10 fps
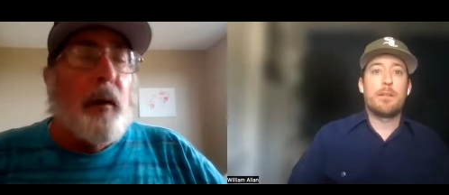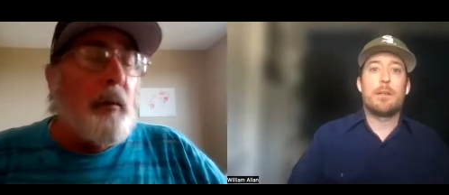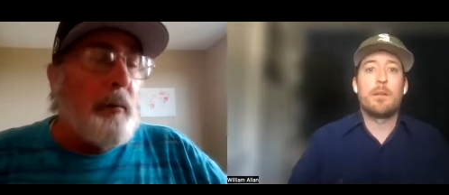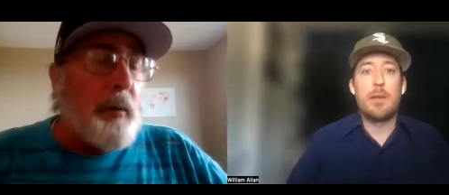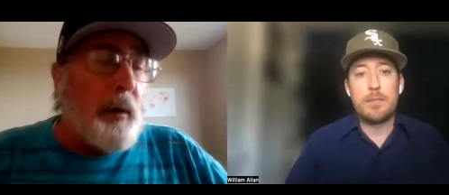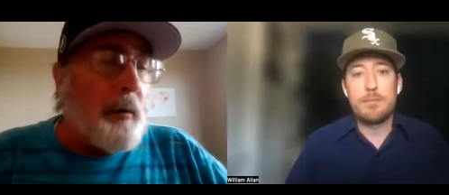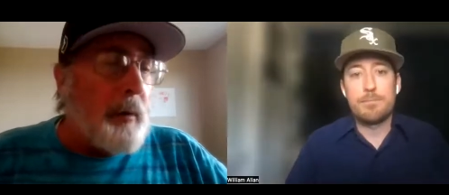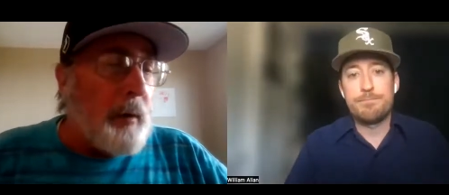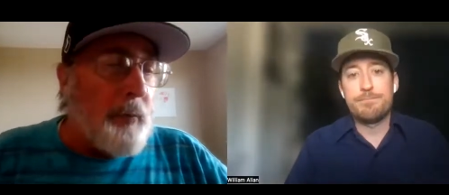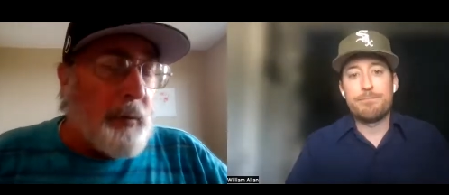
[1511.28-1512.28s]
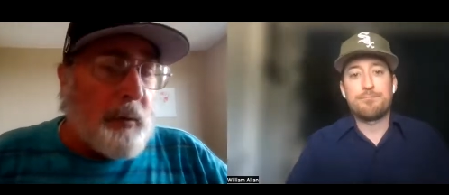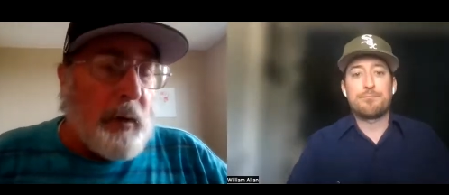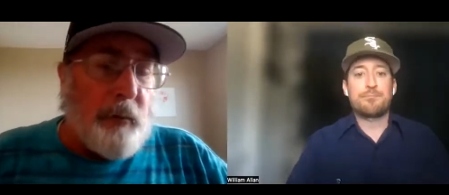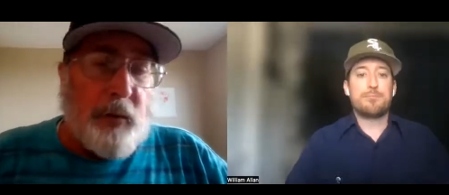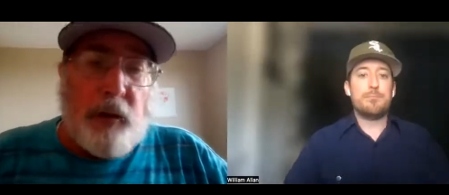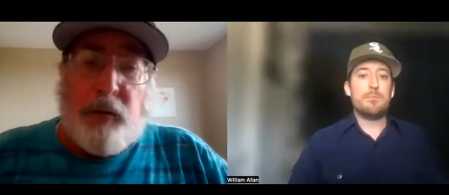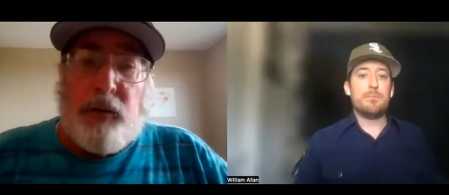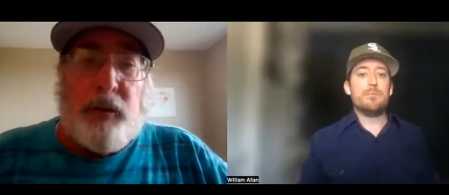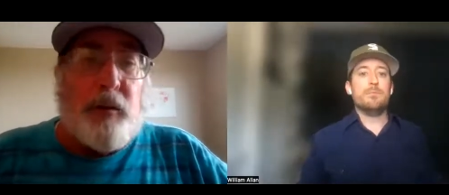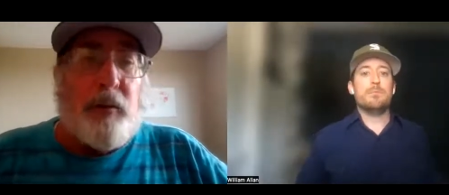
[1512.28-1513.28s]
Speaker 1: although, you know, Elvis Elvis
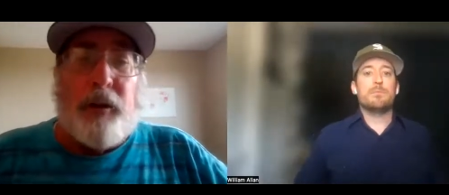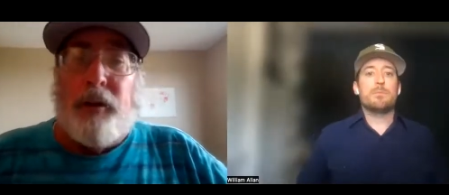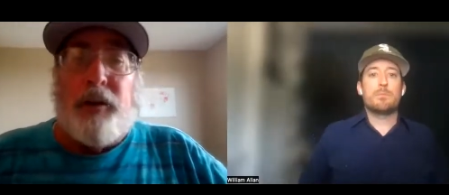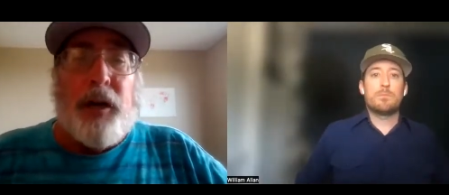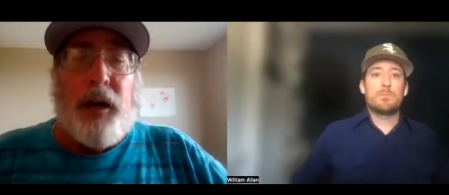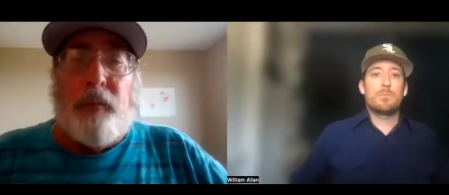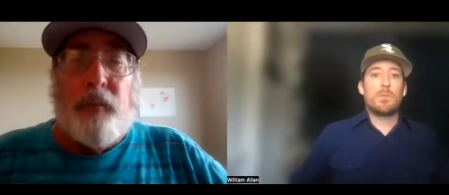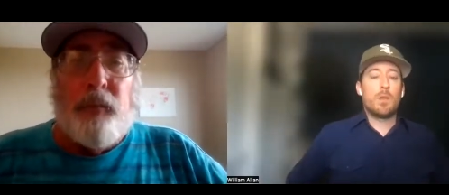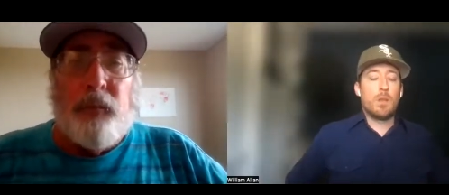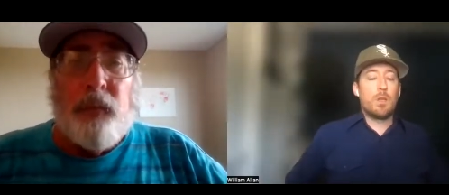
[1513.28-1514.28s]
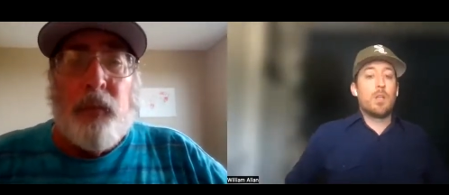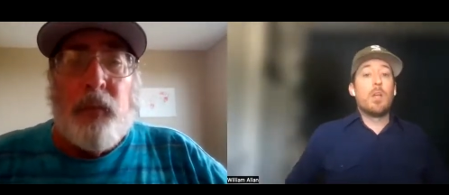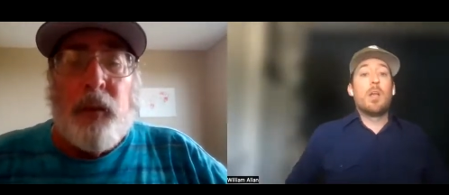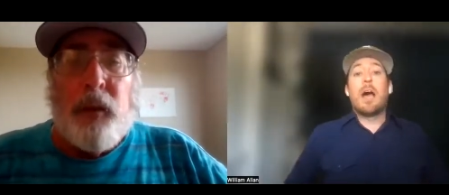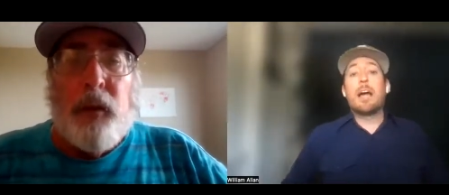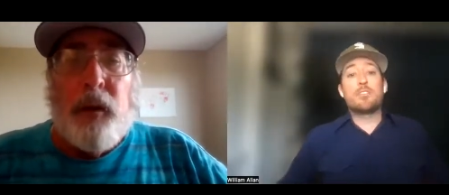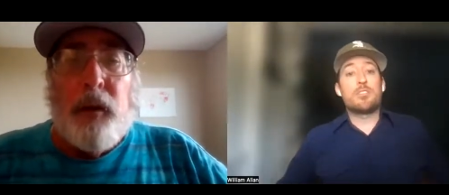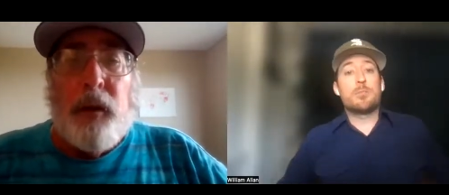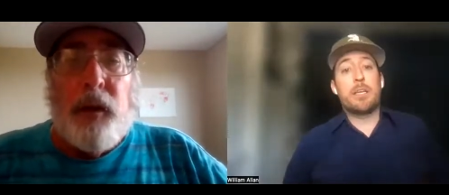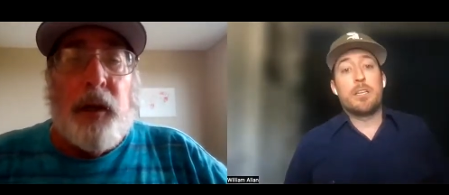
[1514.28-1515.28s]
Andrus is doing a good job. I
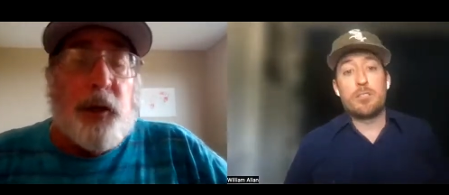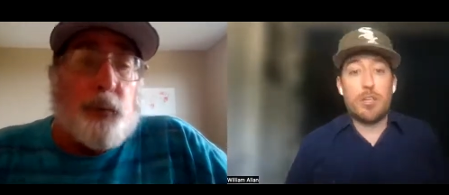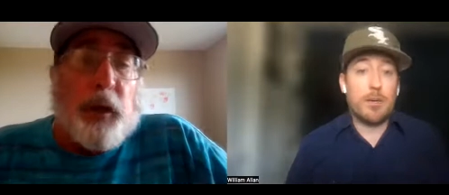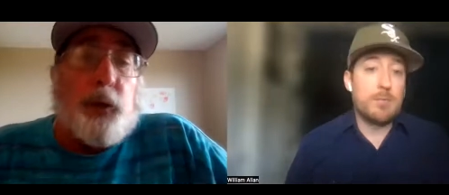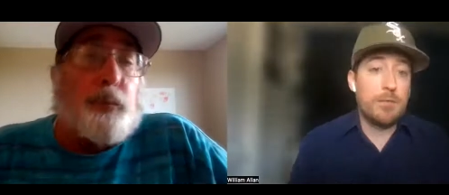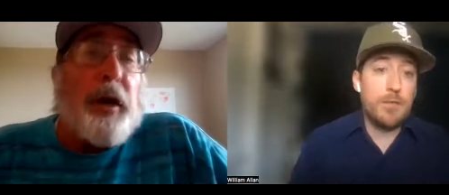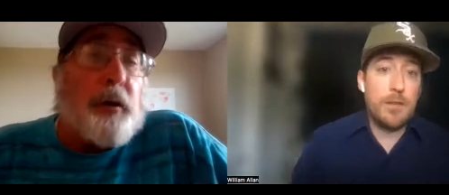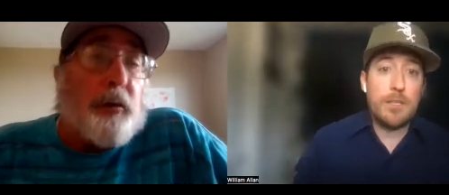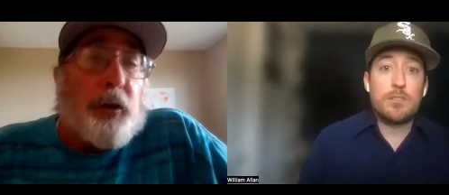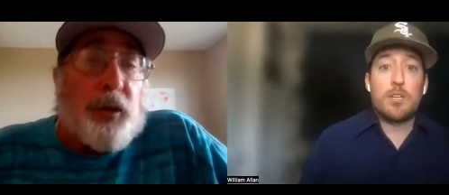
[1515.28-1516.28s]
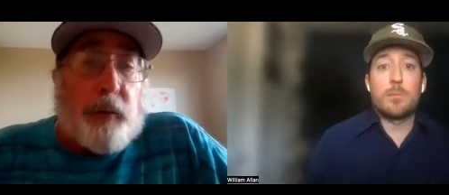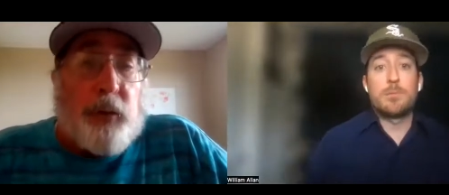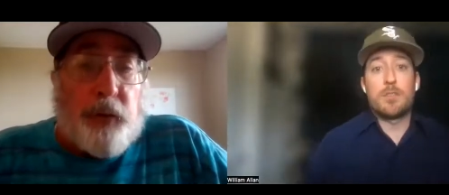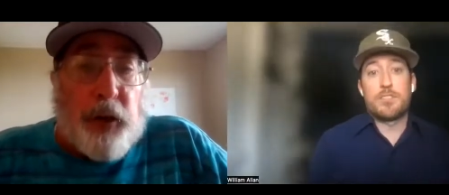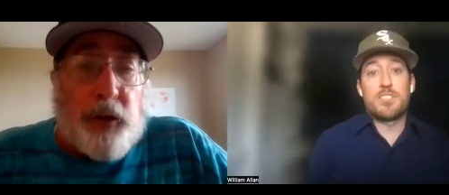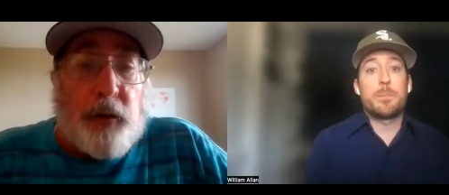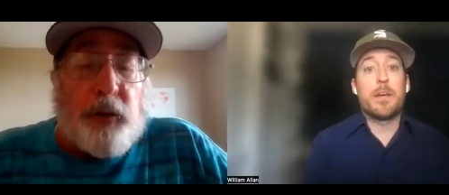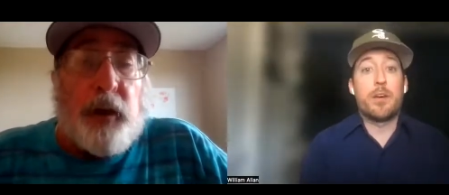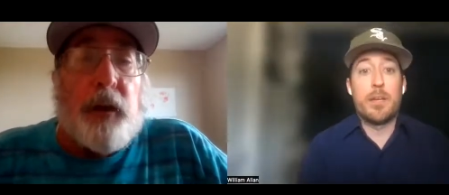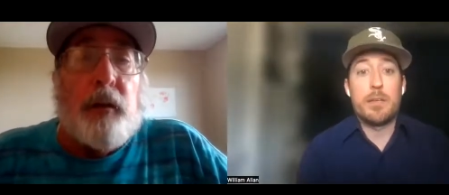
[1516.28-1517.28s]
just mean in he's,
Speaker 2: terms he's of better than in terms Tim of
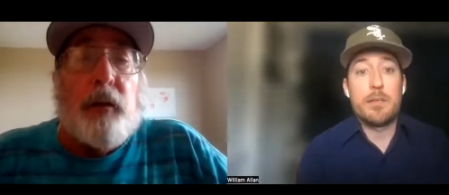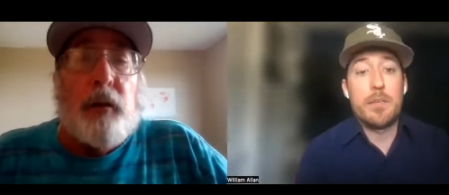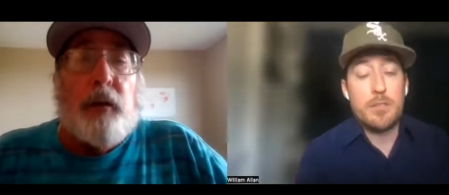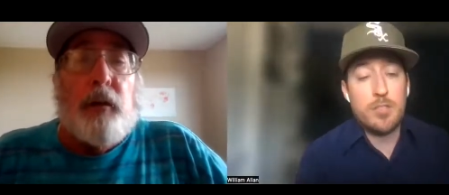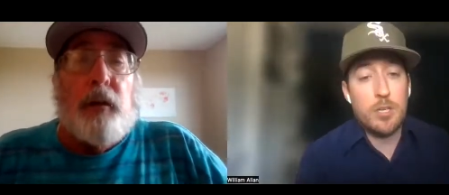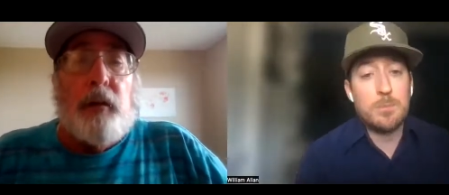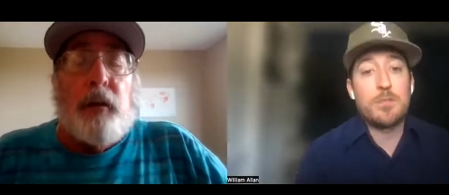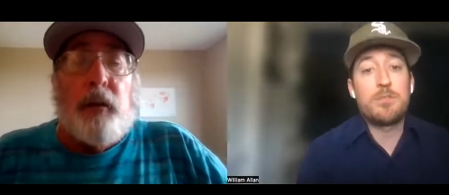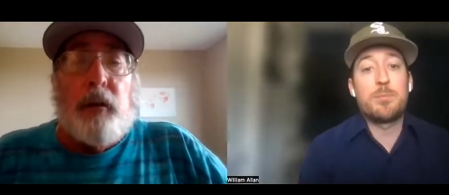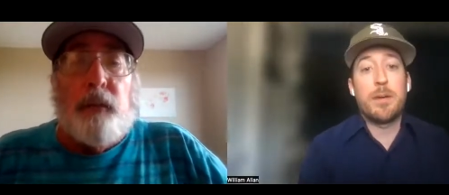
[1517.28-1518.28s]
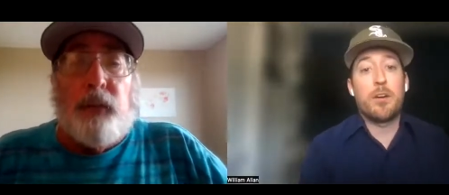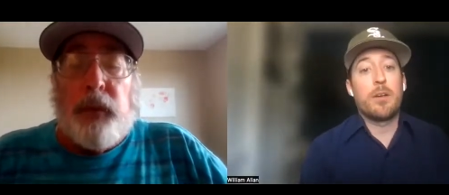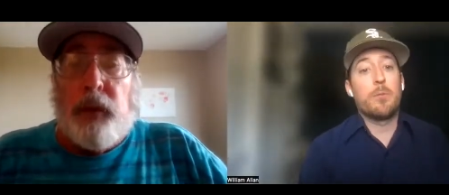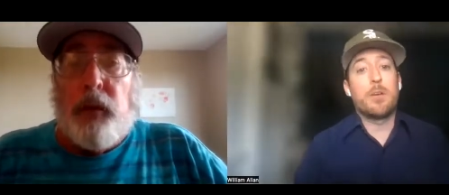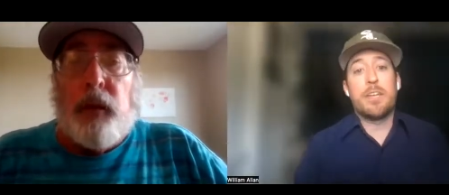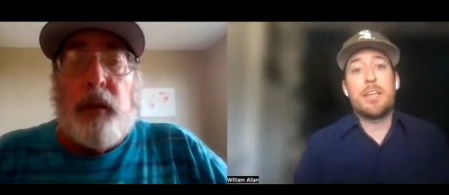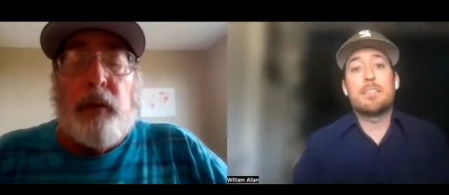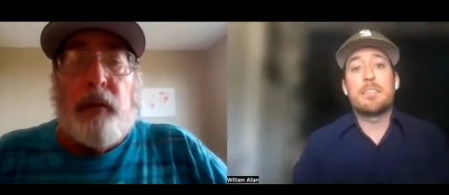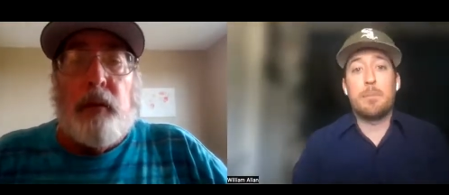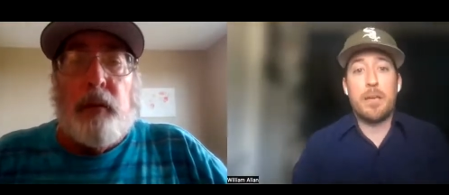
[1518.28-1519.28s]
spirit. In terms of spirit, we
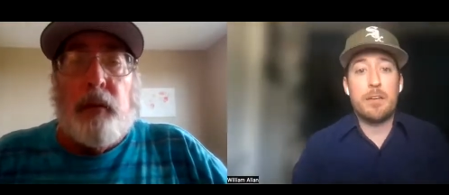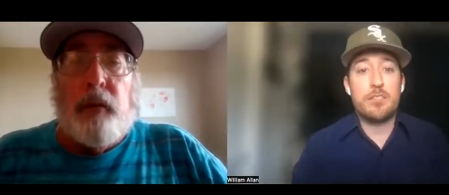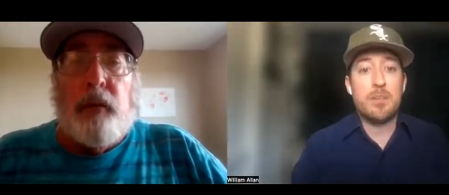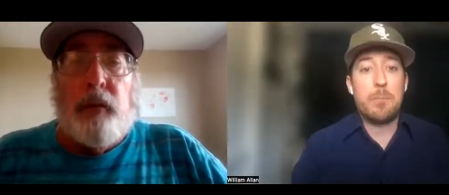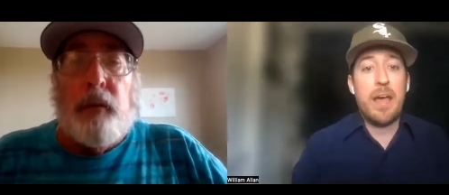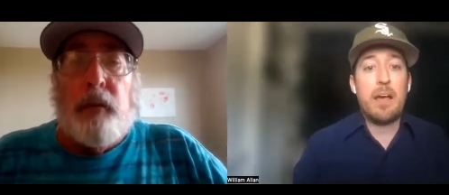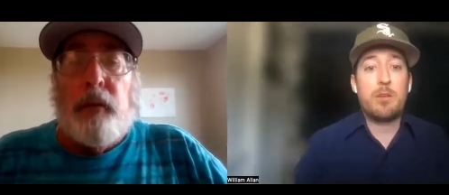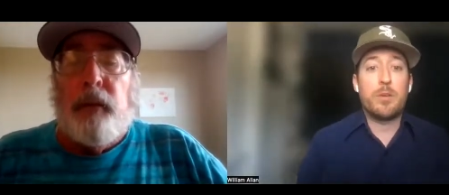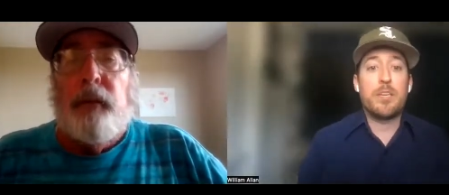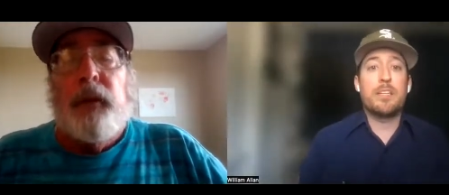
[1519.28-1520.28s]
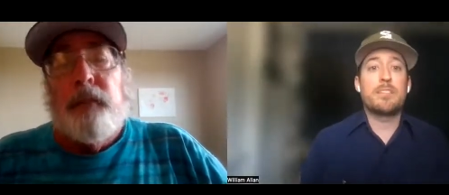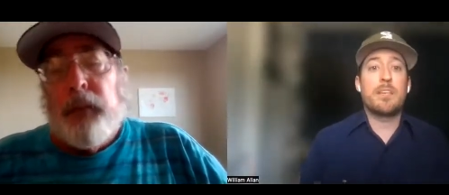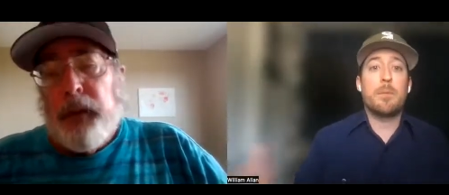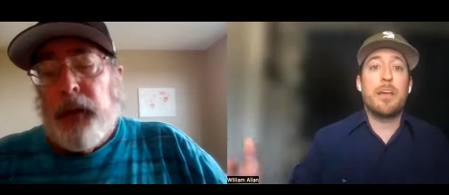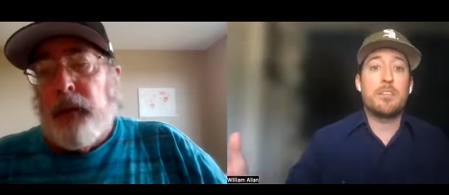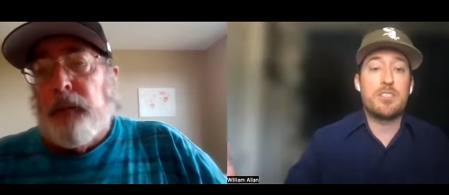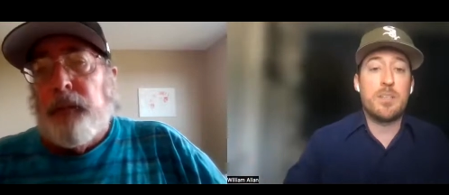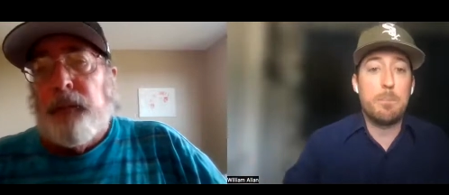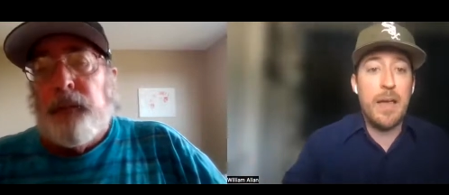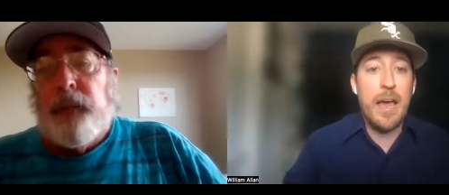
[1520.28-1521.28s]
need Tim Anderson back. We need Tim yeah.
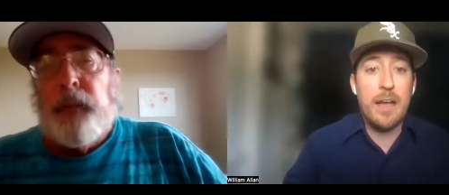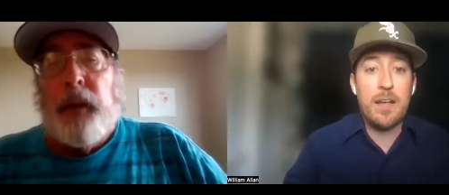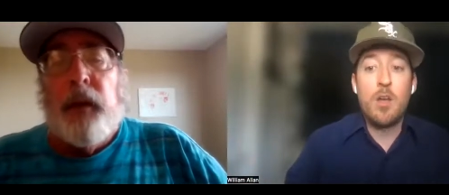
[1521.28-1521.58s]
Anderson back